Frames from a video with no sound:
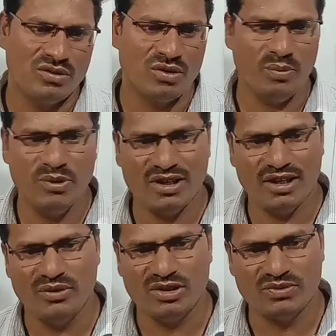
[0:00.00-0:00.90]
trophic
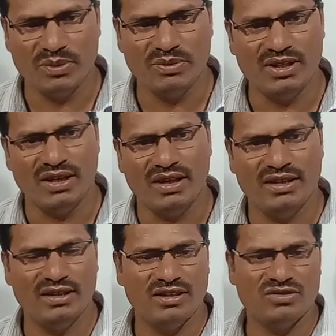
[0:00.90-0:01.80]
levels may be there, and
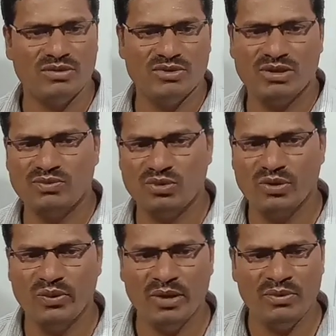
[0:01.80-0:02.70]
in case of the
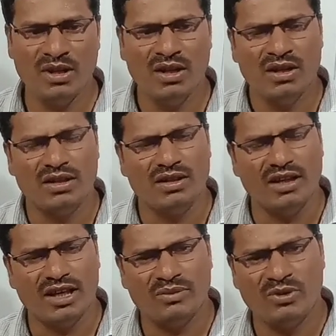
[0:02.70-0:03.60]
food web
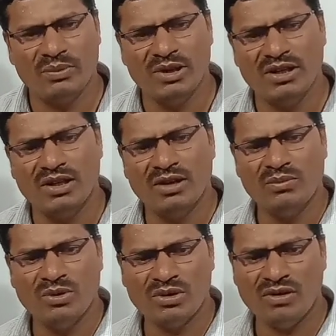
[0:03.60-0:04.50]
there may be
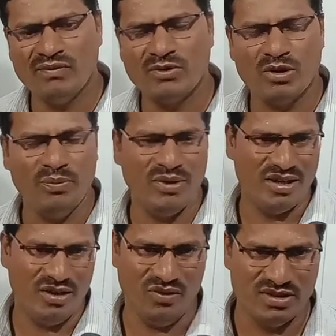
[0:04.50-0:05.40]
number of trophic
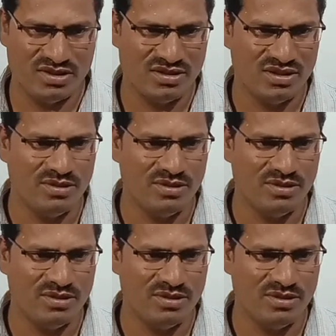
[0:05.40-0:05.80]
levels.